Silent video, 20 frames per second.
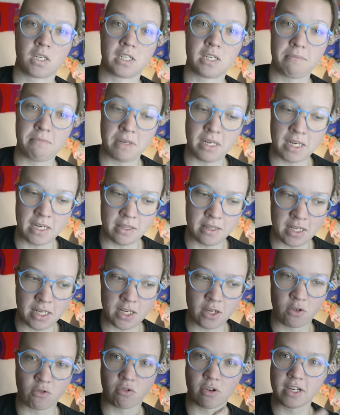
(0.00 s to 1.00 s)
To me,
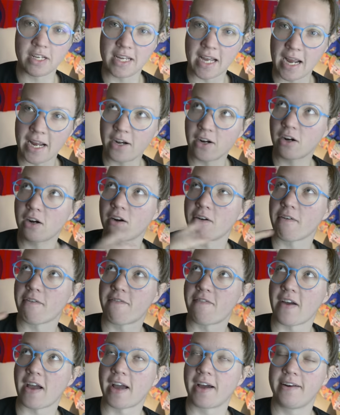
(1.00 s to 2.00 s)
the
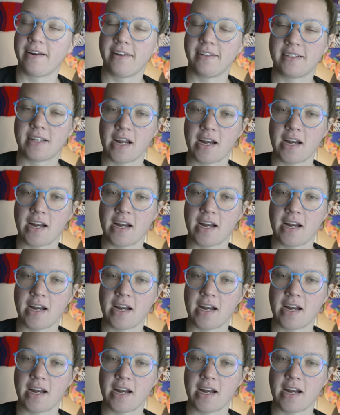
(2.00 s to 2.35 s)
creator-fan